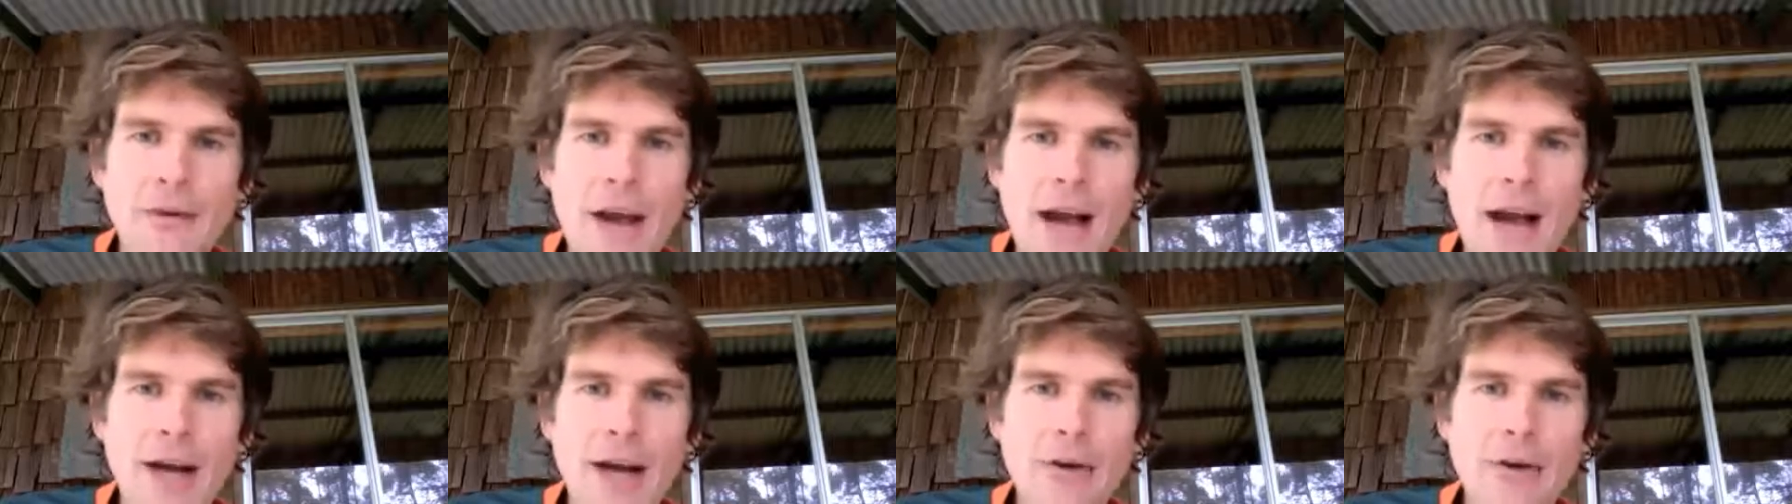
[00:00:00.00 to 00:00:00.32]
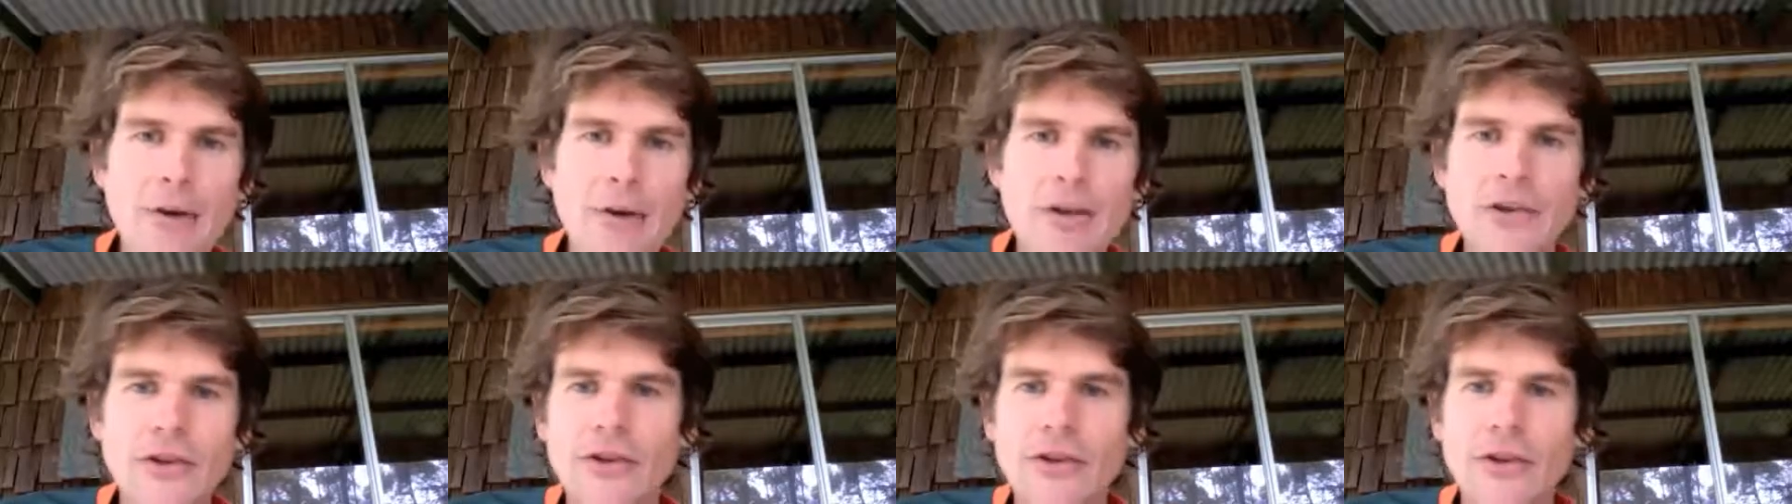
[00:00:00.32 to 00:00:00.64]

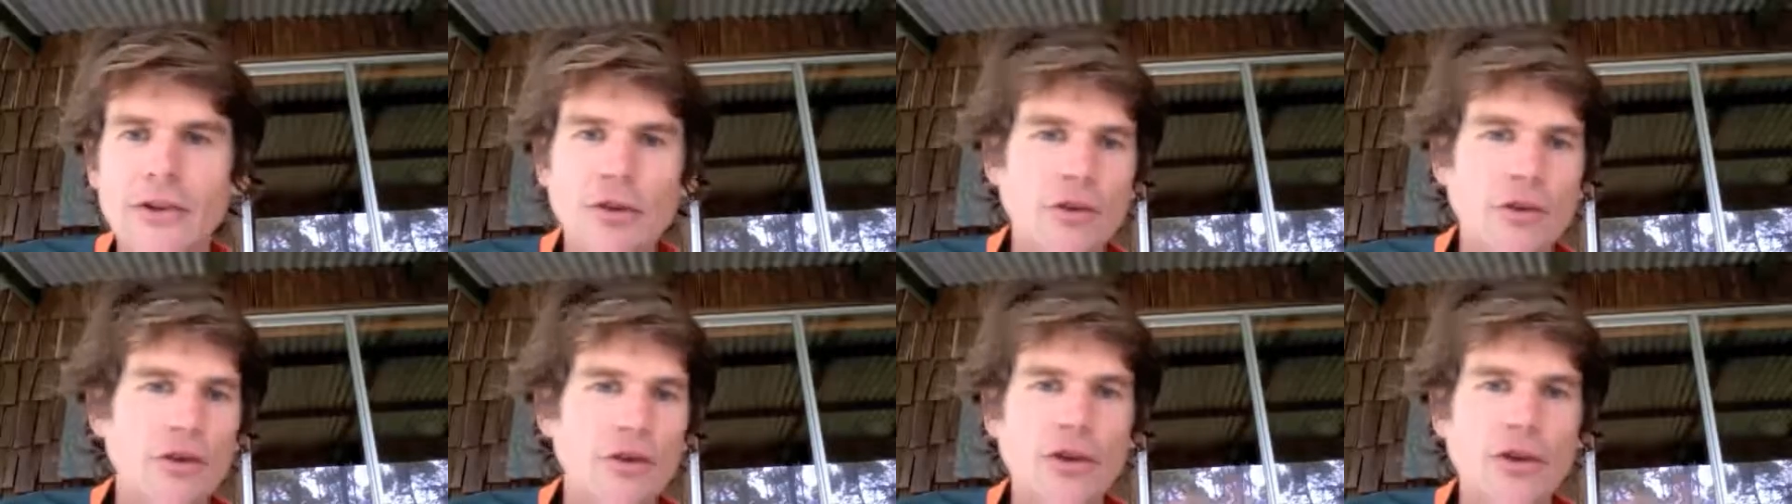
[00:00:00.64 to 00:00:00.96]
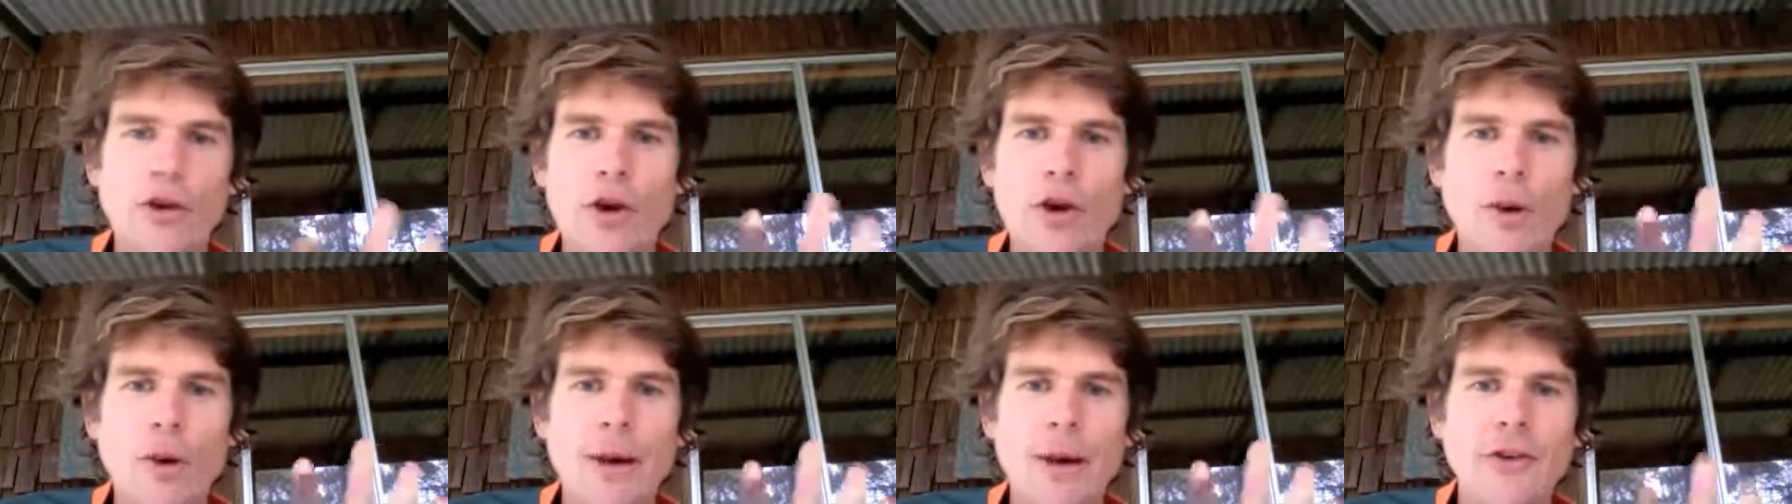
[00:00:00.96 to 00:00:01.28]
calories,
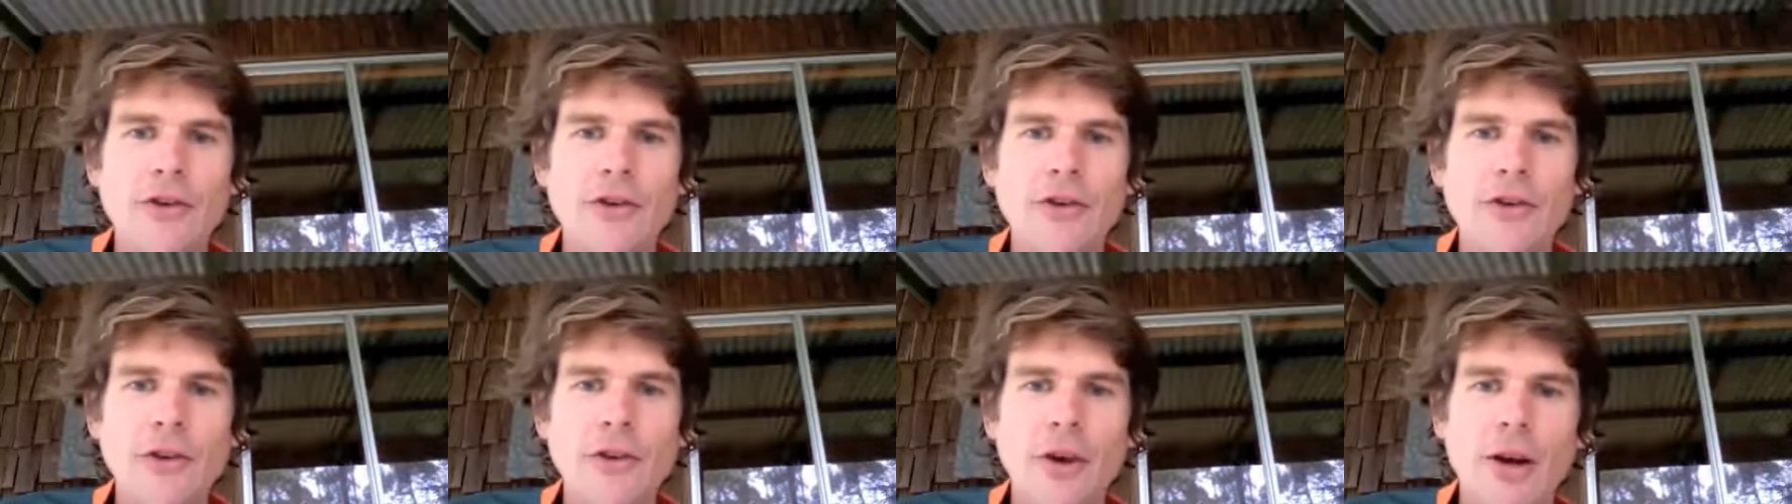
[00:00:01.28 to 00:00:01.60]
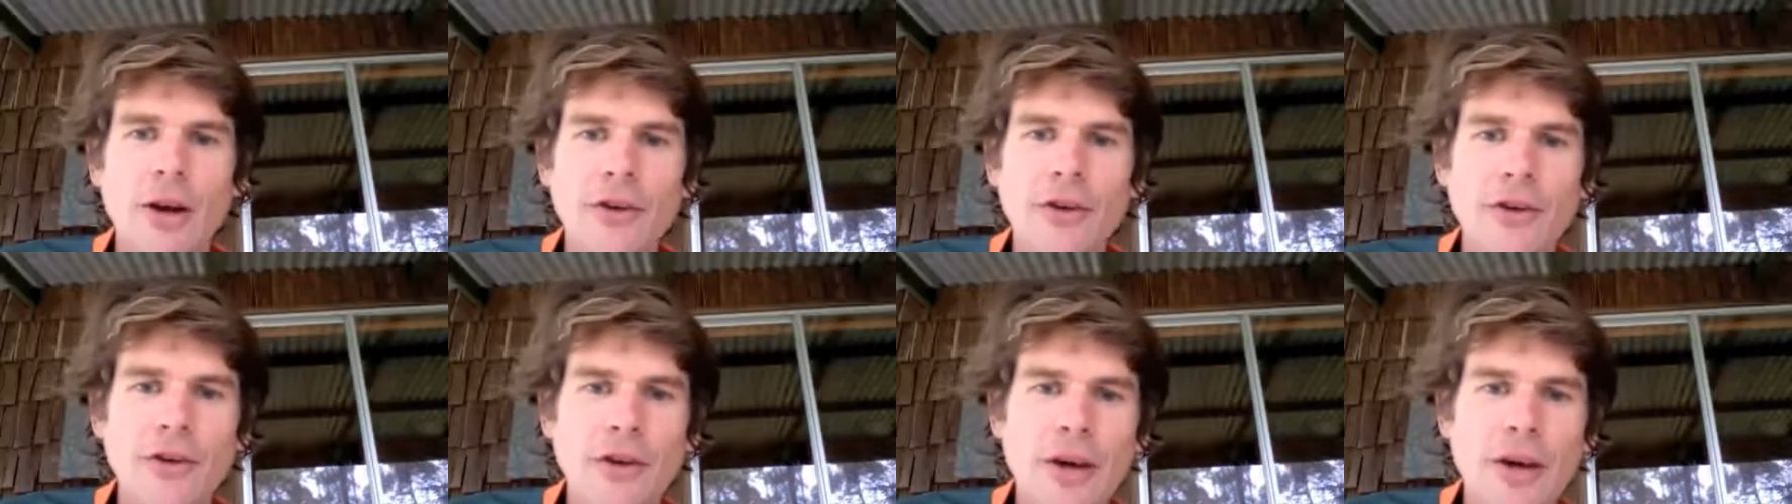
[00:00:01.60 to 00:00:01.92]
zero
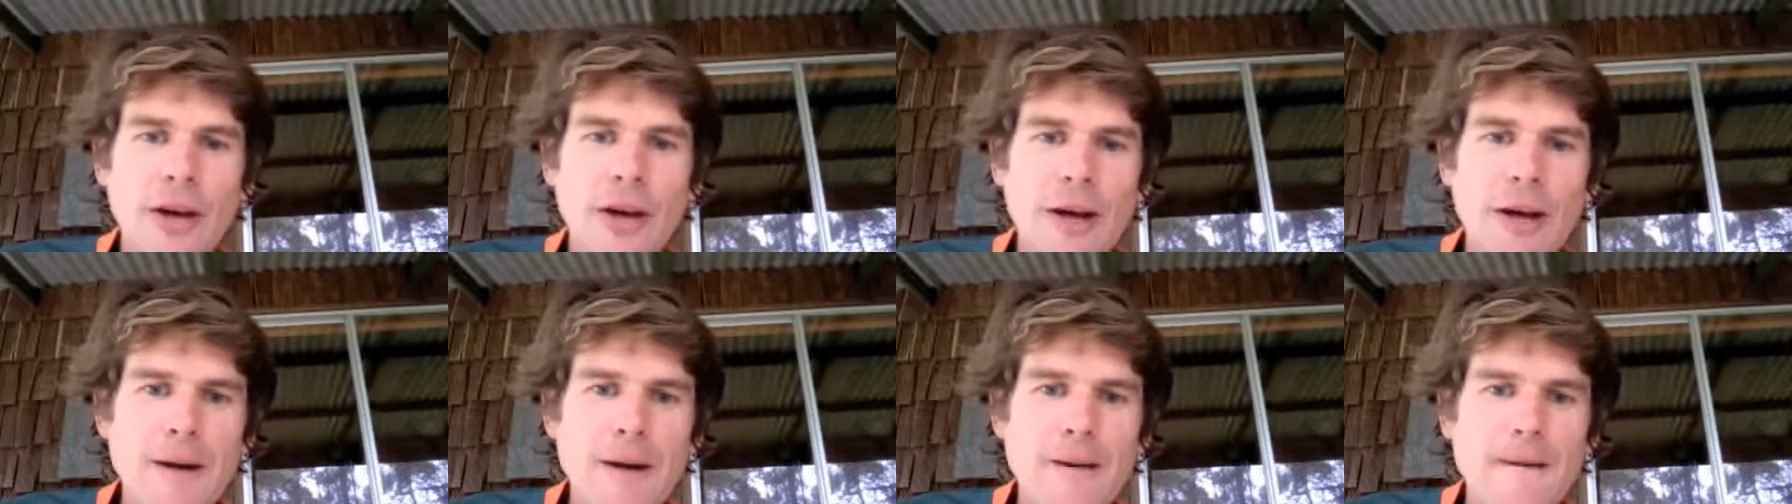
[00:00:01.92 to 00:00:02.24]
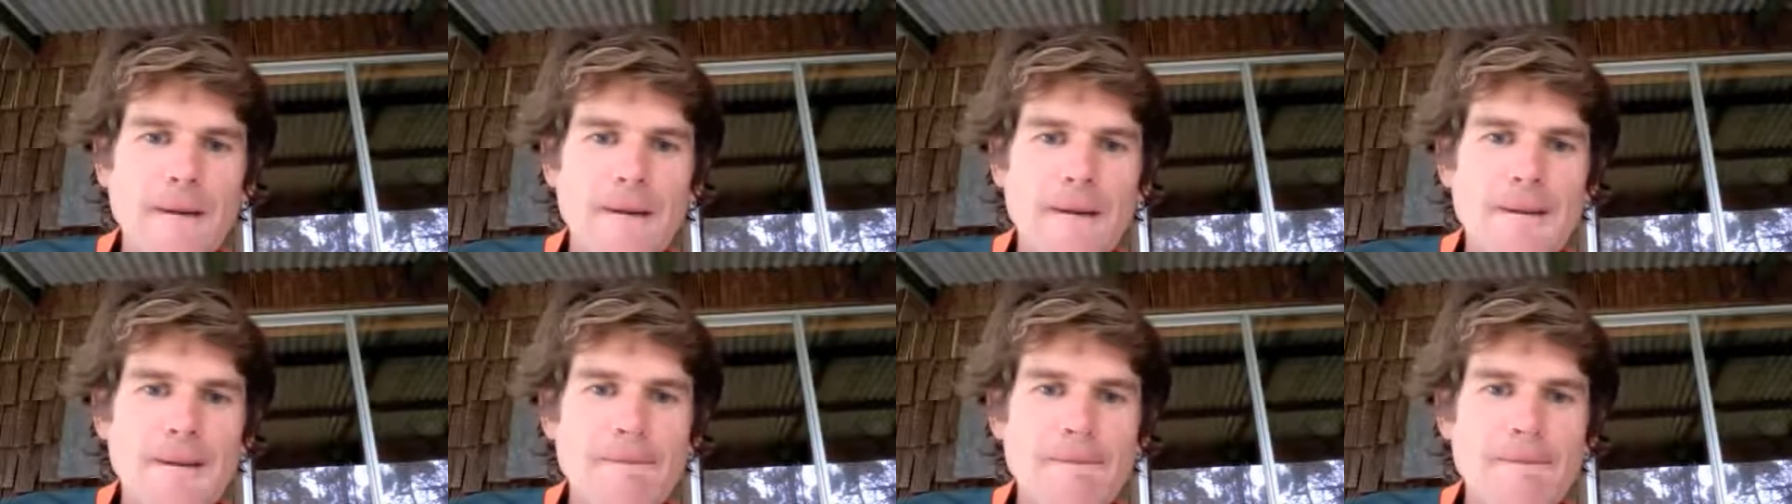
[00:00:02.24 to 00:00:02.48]
exercise today,